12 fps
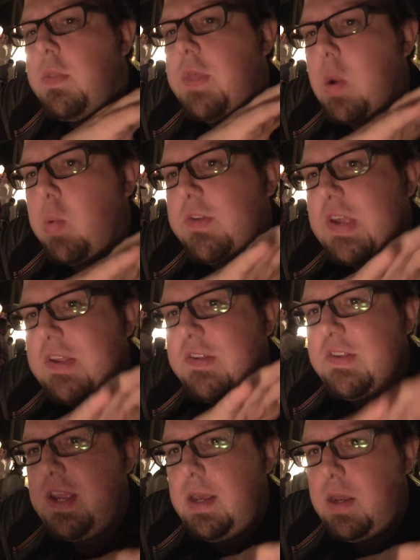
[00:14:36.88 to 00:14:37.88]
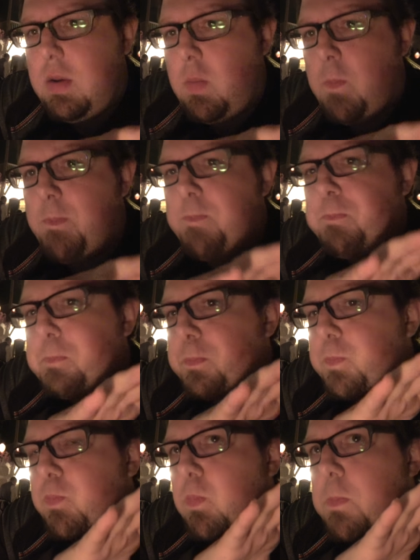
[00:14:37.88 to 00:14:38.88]
There was a scene
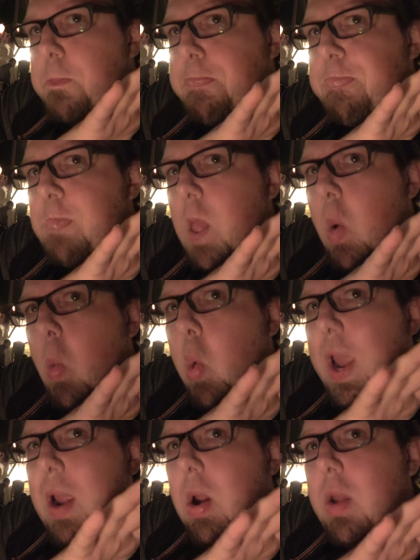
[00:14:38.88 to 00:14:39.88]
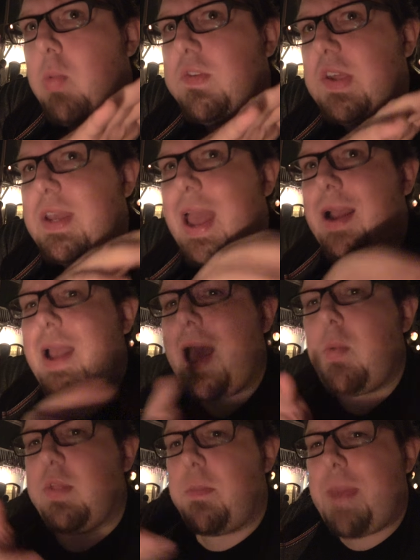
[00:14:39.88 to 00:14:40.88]
where it was, a
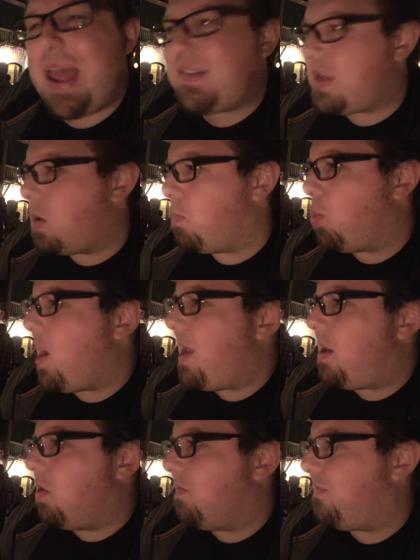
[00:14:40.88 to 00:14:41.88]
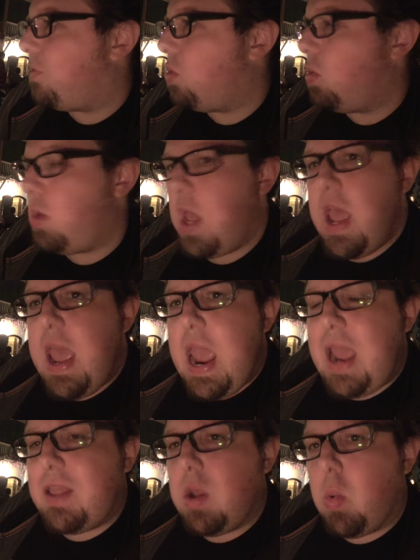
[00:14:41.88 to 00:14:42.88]
guy with a basket of bread or food,
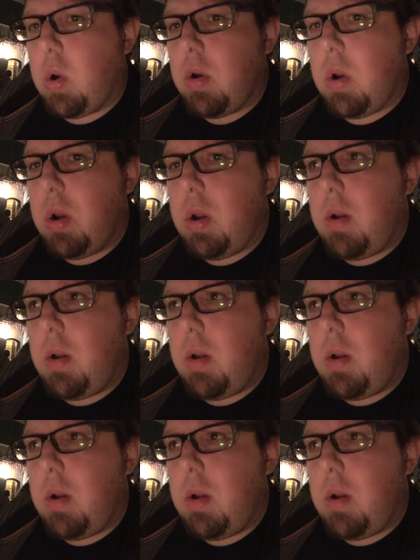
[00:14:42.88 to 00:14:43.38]
and there were...